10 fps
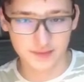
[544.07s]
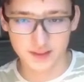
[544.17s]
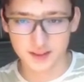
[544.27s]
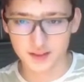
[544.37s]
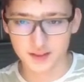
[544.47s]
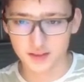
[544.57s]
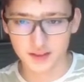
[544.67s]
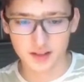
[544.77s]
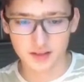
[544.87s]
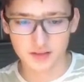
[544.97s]
really
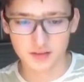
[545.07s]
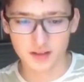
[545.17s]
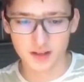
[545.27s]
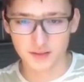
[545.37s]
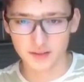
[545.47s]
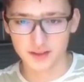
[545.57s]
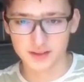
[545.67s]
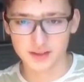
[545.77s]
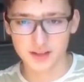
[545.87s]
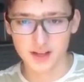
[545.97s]
hard to guard
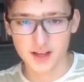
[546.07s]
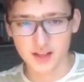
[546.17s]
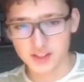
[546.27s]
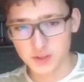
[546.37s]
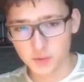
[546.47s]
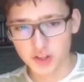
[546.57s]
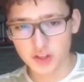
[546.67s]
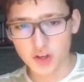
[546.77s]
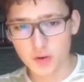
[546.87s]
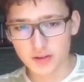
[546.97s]
this. So you
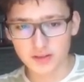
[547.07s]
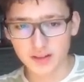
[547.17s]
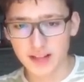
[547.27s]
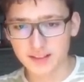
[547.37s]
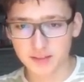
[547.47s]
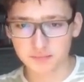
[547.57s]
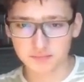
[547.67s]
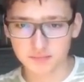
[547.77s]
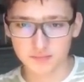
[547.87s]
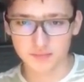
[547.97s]
don't want to let him
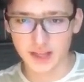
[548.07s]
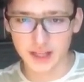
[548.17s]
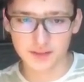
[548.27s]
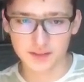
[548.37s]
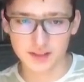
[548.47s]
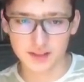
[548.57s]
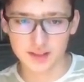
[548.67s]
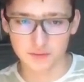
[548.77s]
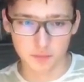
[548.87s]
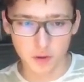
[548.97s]
get the c
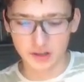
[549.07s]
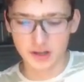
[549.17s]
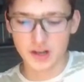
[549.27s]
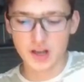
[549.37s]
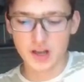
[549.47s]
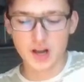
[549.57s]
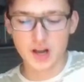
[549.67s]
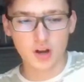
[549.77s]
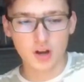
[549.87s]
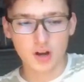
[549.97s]
four pawn.
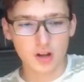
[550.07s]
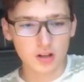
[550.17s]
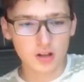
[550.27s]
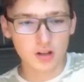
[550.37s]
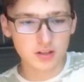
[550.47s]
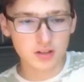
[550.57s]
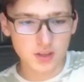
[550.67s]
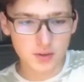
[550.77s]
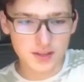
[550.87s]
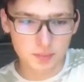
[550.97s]
Also, in some positions, you
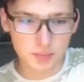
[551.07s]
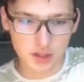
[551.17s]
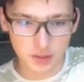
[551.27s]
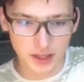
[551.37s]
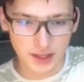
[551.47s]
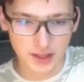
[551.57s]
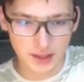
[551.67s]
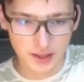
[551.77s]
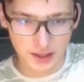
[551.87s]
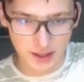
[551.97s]
can try to play,
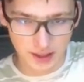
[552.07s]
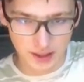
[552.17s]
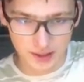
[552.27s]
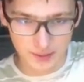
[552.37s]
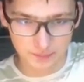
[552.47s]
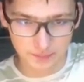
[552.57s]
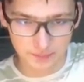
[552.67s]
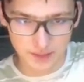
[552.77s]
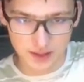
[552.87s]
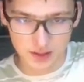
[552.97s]
um,
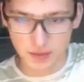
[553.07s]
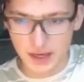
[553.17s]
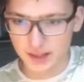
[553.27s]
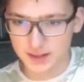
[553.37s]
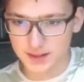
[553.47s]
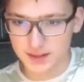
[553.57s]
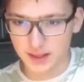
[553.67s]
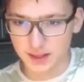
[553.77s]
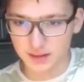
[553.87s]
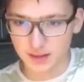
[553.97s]
let's go back, let's
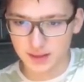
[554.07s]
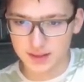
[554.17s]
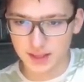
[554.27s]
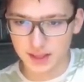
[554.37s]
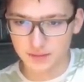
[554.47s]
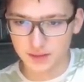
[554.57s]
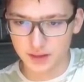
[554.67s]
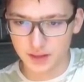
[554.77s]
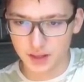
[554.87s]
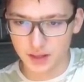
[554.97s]
say, let's take
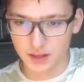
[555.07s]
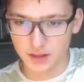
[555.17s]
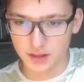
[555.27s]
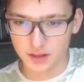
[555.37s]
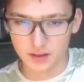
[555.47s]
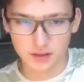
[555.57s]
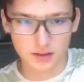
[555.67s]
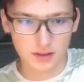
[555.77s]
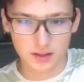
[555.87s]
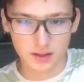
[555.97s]
the, uh,
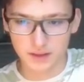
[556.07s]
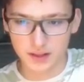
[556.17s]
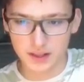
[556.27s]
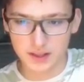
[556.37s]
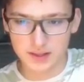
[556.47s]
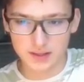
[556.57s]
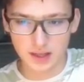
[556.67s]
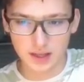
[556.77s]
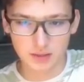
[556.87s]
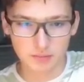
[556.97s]
here, the e six
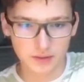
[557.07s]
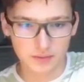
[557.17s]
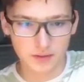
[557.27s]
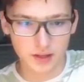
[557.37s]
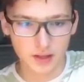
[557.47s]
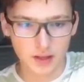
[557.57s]
line, b three.